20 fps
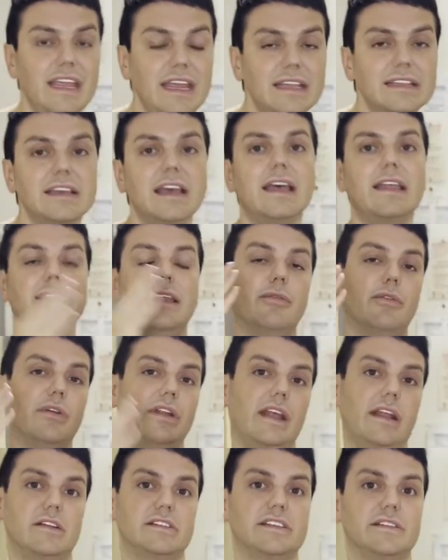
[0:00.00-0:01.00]
eat, and we're
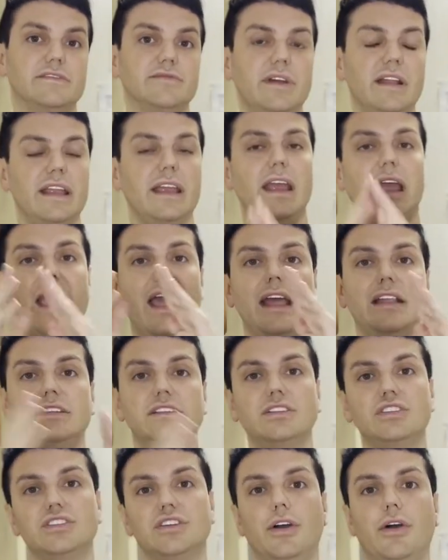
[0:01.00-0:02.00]
gonna get ourselves ready, head
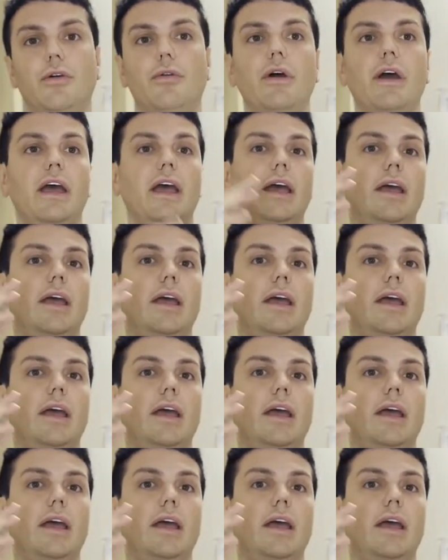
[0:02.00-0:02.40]
to the show.